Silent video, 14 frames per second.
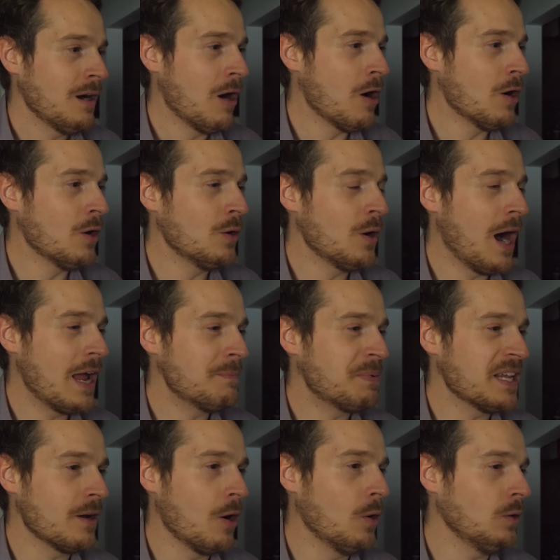Oh, I'd
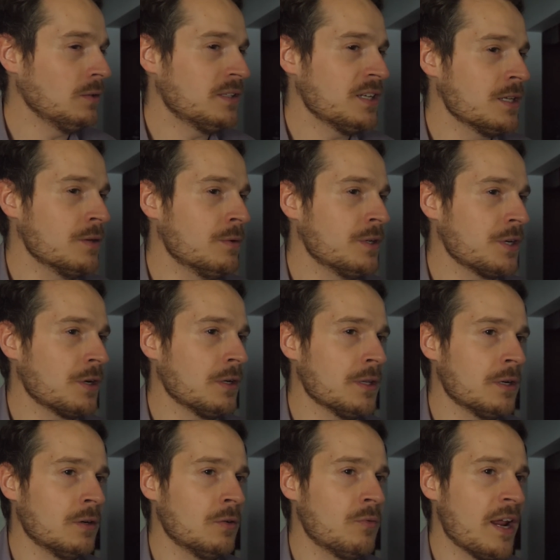be holding you in your
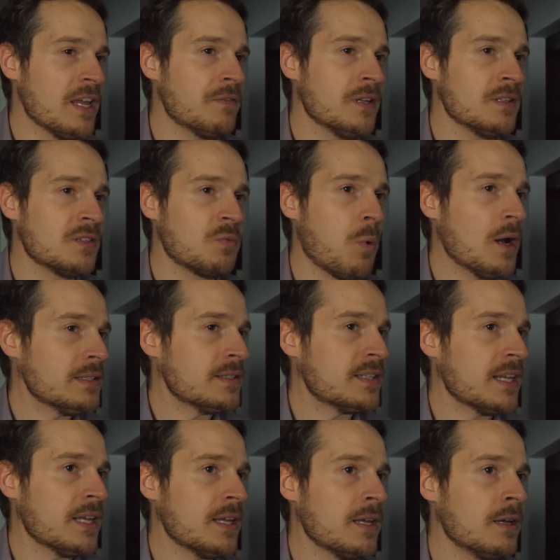little Ravens
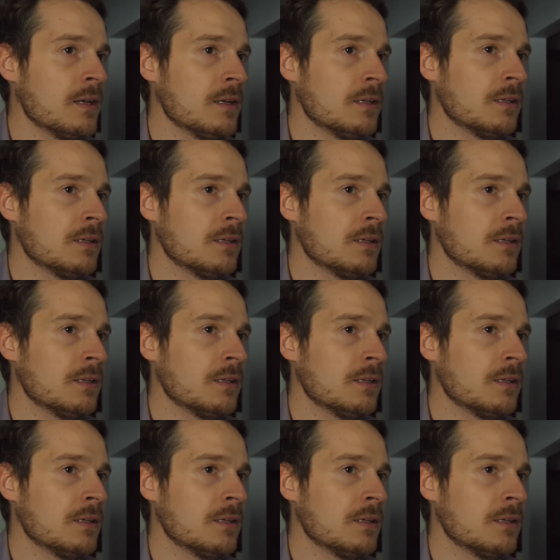onesie.